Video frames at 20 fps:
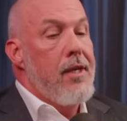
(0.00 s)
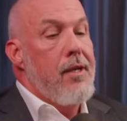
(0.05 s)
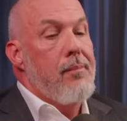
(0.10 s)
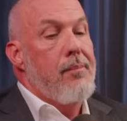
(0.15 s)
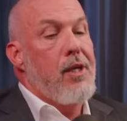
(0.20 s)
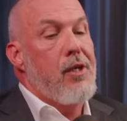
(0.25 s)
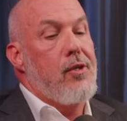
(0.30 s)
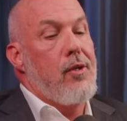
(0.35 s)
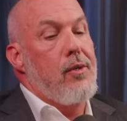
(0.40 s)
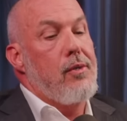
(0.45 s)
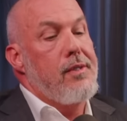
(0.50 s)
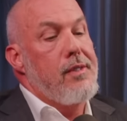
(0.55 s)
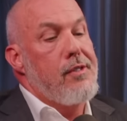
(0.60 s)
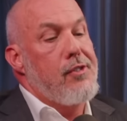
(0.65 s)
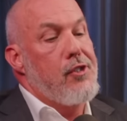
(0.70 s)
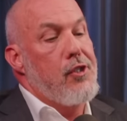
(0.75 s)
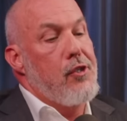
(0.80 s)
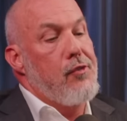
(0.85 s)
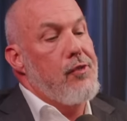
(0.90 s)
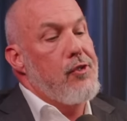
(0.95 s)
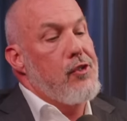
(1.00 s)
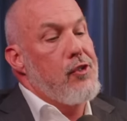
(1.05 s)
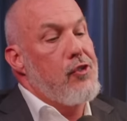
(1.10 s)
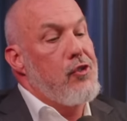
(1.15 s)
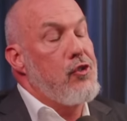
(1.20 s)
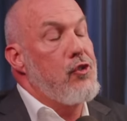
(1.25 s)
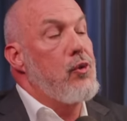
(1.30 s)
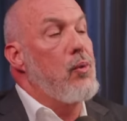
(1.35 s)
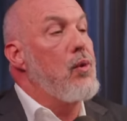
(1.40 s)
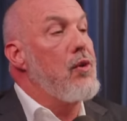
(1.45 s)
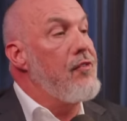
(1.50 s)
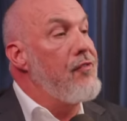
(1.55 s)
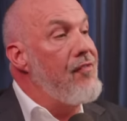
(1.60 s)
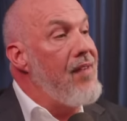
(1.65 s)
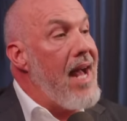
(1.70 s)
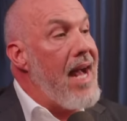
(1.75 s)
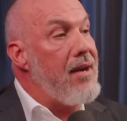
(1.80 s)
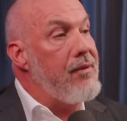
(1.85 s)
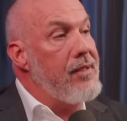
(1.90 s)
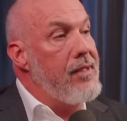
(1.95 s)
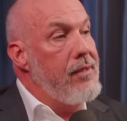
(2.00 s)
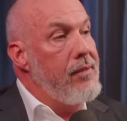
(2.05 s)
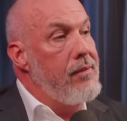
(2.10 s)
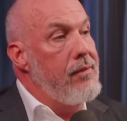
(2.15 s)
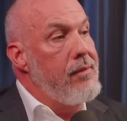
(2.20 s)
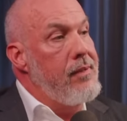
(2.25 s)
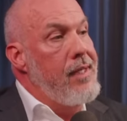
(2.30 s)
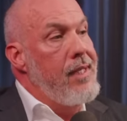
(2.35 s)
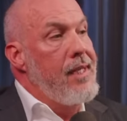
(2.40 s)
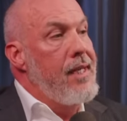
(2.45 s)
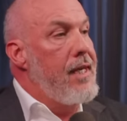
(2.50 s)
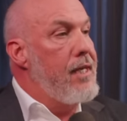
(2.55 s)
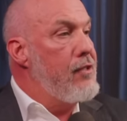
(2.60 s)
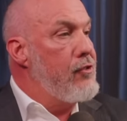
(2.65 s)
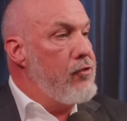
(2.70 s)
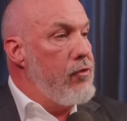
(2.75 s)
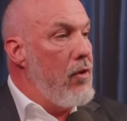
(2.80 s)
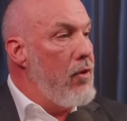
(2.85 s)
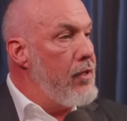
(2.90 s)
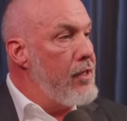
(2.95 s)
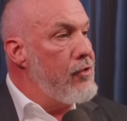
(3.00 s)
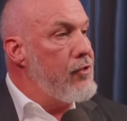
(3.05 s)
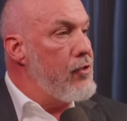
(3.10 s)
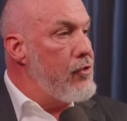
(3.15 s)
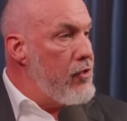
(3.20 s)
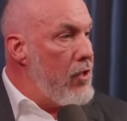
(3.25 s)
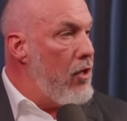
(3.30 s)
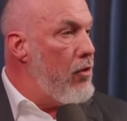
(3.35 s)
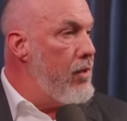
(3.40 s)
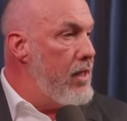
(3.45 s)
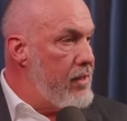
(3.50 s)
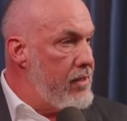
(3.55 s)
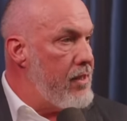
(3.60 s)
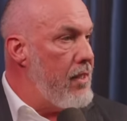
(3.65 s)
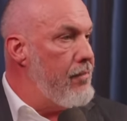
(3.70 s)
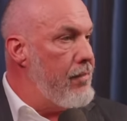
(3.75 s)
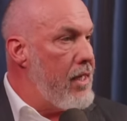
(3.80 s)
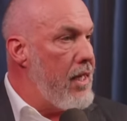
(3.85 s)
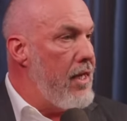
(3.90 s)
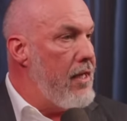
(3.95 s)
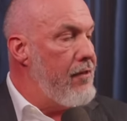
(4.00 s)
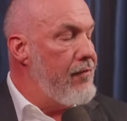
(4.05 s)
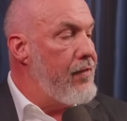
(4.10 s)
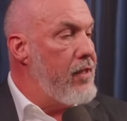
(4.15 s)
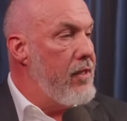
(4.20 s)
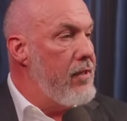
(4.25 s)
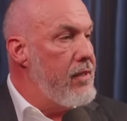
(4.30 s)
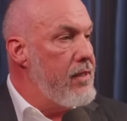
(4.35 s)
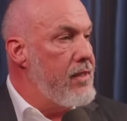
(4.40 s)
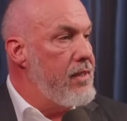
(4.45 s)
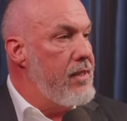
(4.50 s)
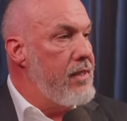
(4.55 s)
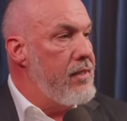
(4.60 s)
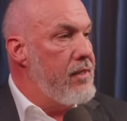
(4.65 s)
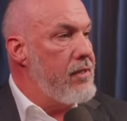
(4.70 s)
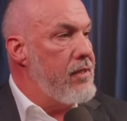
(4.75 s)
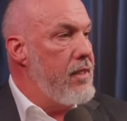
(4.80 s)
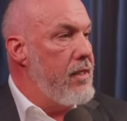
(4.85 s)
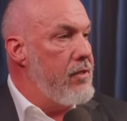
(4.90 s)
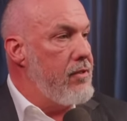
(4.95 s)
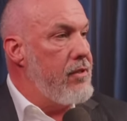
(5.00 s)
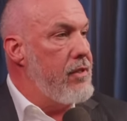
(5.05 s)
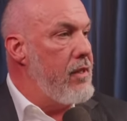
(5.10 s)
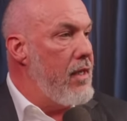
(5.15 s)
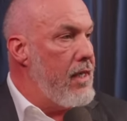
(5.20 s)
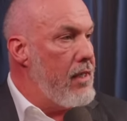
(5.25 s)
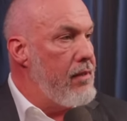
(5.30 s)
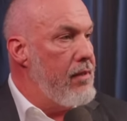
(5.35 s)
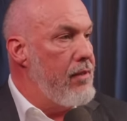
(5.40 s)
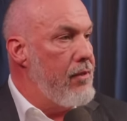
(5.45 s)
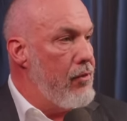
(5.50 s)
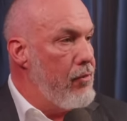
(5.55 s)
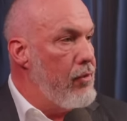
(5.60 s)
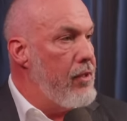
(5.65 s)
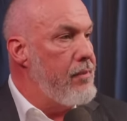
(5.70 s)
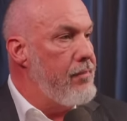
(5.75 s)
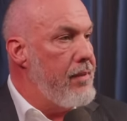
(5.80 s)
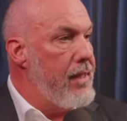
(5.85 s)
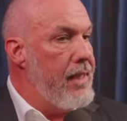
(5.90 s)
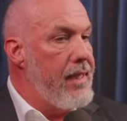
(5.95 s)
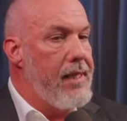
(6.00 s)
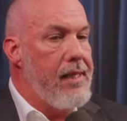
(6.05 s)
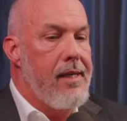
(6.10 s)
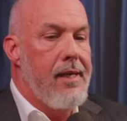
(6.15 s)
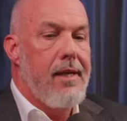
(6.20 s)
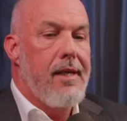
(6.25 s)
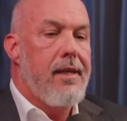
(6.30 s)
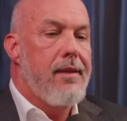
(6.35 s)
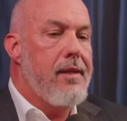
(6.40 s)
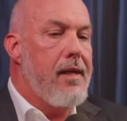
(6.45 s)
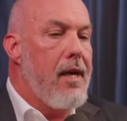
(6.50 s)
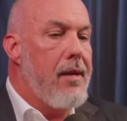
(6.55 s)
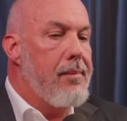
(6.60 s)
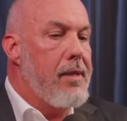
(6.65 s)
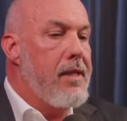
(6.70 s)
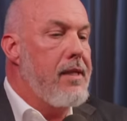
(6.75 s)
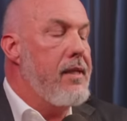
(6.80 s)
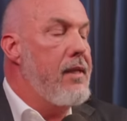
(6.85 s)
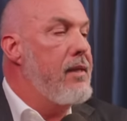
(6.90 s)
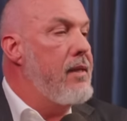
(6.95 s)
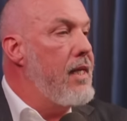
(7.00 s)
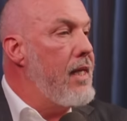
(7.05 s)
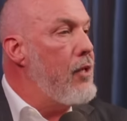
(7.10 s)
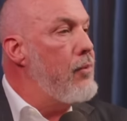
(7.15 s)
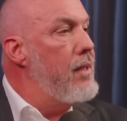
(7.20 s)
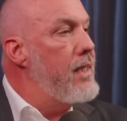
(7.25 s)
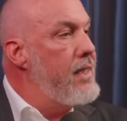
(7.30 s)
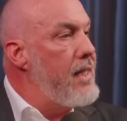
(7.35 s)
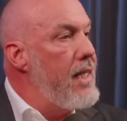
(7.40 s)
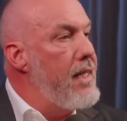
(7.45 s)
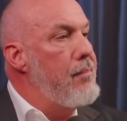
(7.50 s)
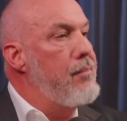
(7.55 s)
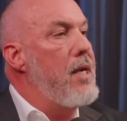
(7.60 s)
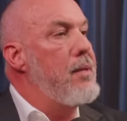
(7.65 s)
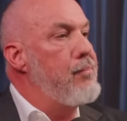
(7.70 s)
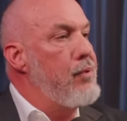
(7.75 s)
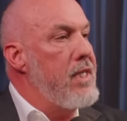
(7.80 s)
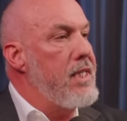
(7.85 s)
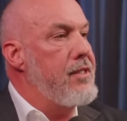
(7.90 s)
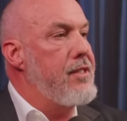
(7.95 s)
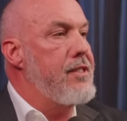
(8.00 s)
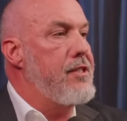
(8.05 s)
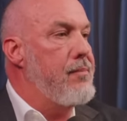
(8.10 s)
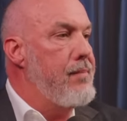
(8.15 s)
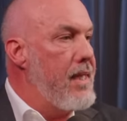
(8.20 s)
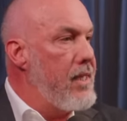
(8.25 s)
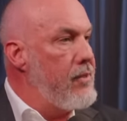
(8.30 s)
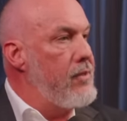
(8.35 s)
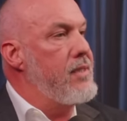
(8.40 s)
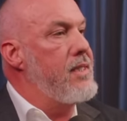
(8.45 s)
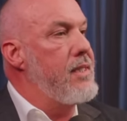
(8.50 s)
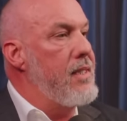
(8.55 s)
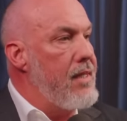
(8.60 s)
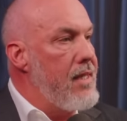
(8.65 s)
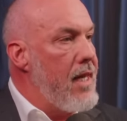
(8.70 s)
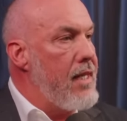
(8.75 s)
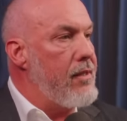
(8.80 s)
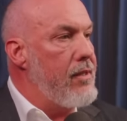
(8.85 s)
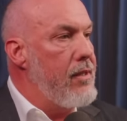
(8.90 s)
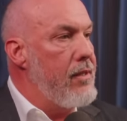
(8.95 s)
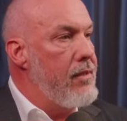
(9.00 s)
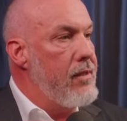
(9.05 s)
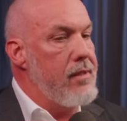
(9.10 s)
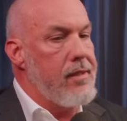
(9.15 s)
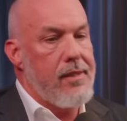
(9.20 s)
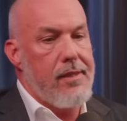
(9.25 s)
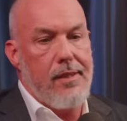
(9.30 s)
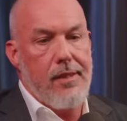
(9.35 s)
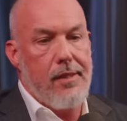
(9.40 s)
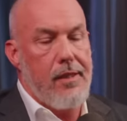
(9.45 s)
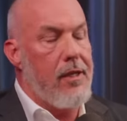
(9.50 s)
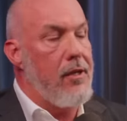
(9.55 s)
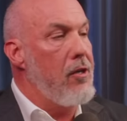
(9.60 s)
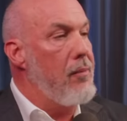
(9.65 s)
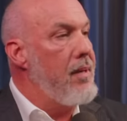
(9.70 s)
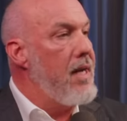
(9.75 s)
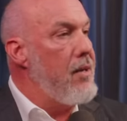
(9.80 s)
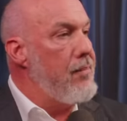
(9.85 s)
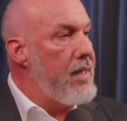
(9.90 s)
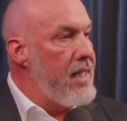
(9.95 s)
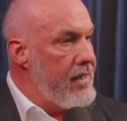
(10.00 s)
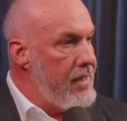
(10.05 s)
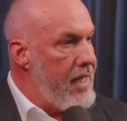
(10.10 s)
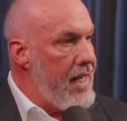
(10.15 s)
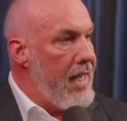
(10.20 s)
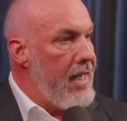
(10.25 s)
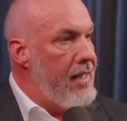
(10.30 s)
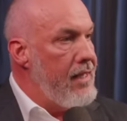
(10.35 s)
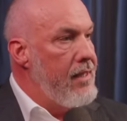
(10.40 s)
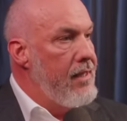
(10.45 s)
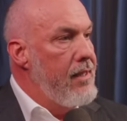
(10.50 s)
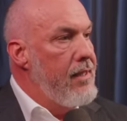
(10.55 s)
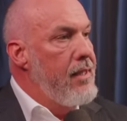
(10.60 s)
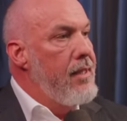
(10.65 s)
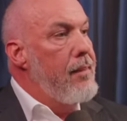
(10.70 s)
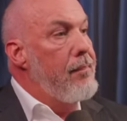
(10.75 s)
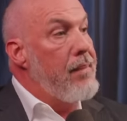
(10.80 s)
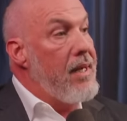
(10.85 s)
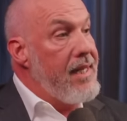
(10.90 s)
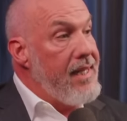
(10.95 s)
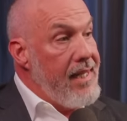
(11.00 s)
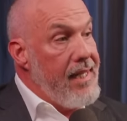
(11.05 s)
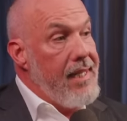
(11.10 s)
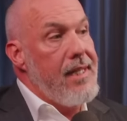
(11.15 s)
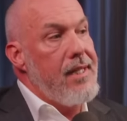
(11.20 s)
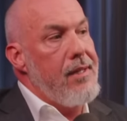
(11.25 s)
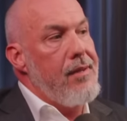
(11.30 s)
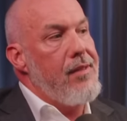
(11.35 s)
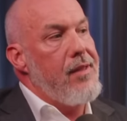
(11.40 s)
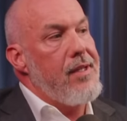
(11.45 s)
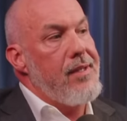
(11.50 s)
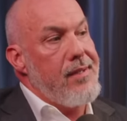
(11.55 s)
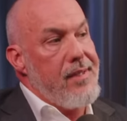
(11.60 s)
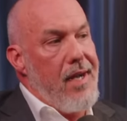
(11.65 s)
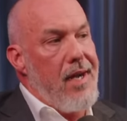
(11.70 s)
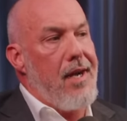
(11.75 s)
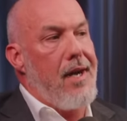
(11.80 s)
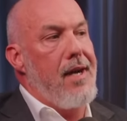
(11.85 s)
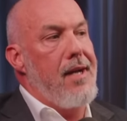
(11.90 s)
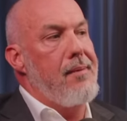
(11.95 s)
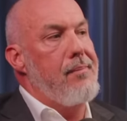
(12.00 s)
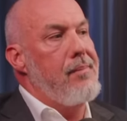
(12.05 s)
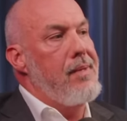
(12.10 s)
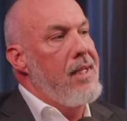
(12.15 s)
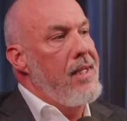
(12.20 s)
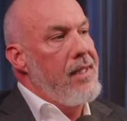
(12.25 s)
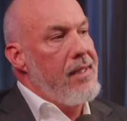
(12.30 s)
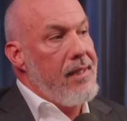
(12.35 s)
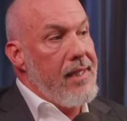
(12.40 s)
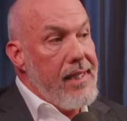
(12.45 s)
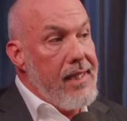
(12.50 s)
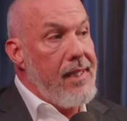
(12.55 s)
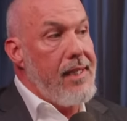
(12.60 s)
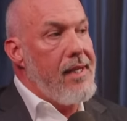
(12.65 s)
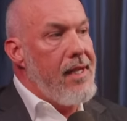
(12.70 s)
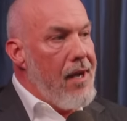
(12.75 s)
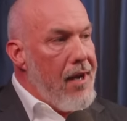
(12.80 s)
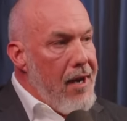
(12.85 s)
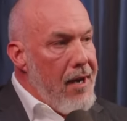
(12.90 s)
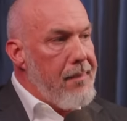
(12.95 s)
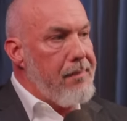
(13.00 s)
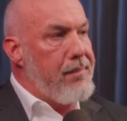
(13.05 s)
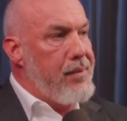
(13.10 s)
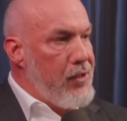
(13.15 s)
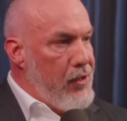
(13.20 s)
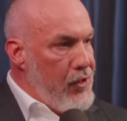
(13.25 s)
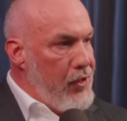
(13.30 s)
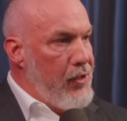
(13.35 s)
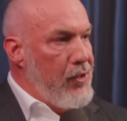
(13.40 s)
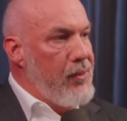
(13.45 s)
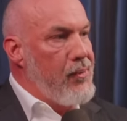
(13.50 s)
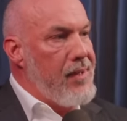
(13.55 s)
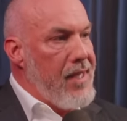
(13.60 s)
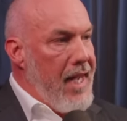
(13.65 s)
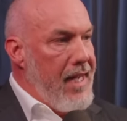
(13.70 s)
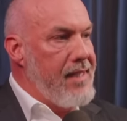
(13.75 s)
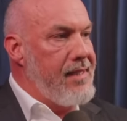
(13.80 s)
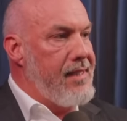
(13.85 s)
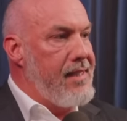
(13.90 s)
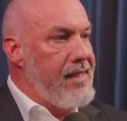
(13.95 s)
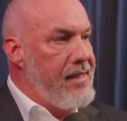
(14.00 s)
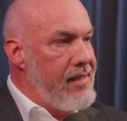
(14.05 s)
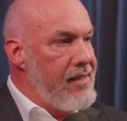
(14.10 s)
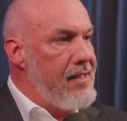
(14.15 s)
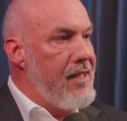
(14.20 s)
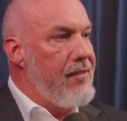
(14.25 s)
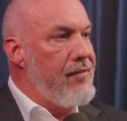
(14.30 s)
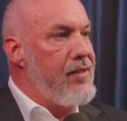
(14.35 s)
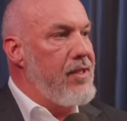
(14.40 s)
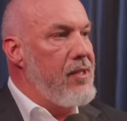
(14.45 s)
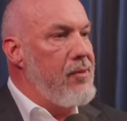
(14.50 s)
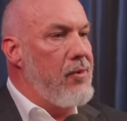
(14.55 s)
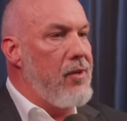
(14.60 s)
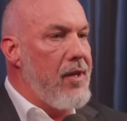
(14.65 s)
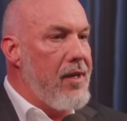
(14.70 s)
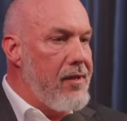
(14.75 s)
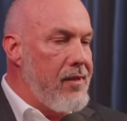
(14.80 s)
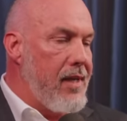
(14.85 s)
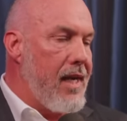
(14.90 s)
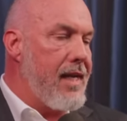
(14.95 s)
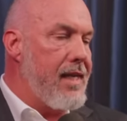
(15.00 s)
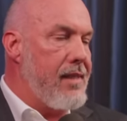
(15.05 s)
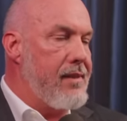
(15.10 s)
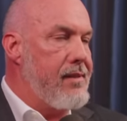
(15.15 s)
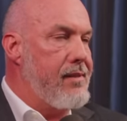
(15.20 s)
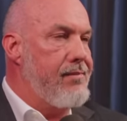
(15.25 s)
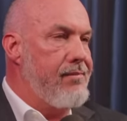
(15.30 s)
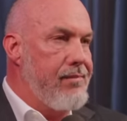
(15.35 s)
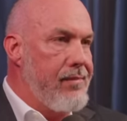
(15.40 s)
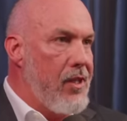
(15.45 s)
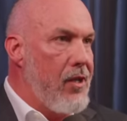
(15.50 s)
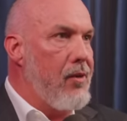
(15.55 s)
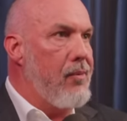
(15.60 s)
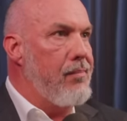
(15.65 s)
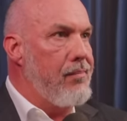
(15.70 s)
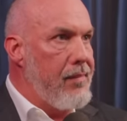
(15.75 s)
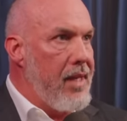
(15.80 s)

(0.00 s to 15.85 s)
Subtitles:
But gold and silver is a store of value. And as long as there's always some kind of currency in this country, likely there would be, then I'm gonna liquidate my precious metals into that currency and go about my day. But in the time leading up to 1971, or I guess, you know,